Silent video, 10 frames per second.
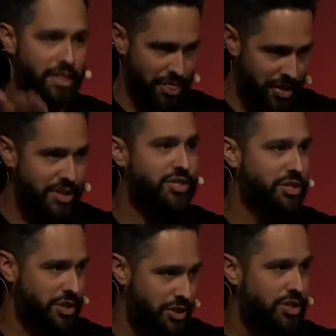this
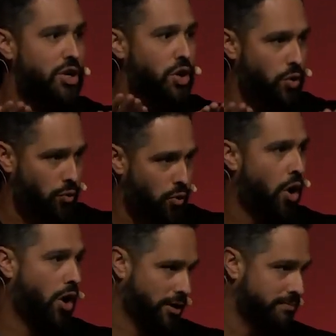is
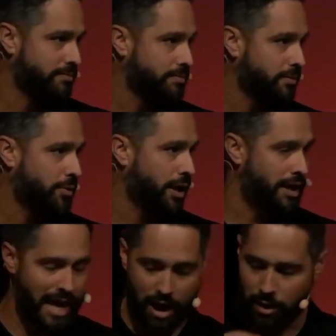wrong. Okay.
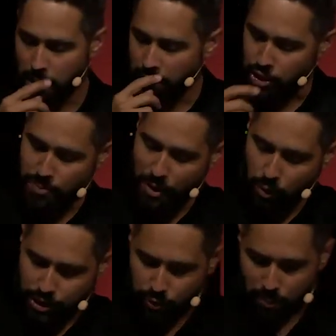Now, you may
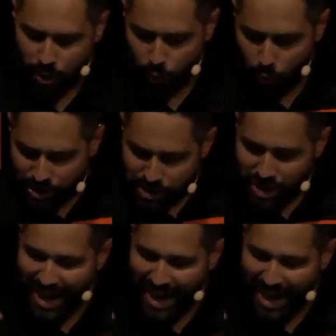wonder, well, Paul, what's the